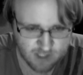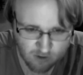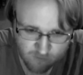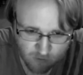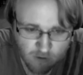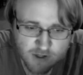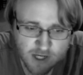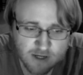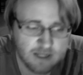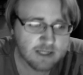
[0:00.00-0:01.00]
So of
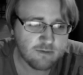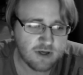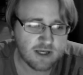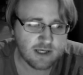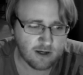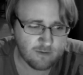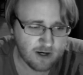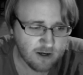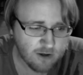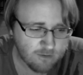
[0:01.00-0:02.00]
course I get some piss on
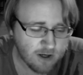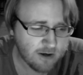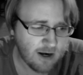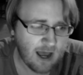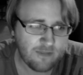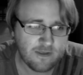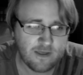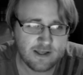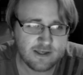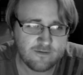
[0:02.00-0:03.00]
my underwear. Not
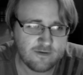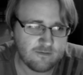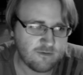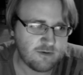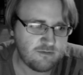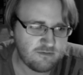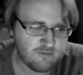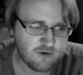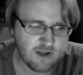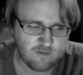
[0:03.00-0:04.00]
that that's even would
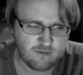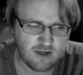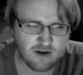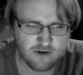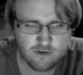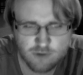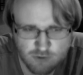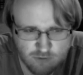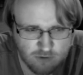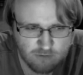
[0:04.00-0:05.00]
even be
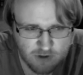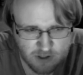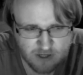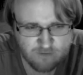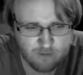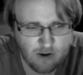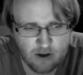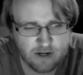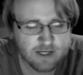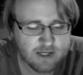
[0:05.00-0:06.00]
unusual, really, if I'm
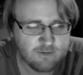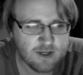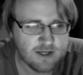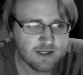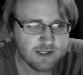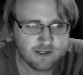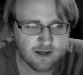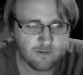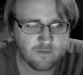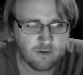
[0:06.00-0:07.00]
honest, because
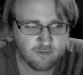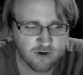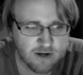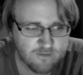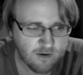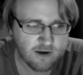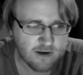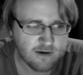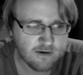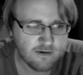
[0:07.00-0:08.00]
I'm a pretty
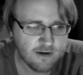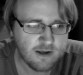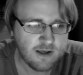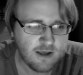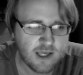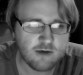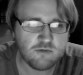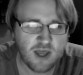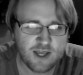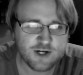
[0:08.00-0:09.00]
fucking
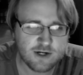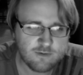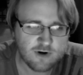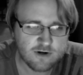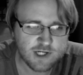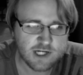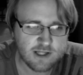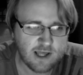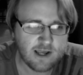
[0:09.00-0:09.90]
impatient person.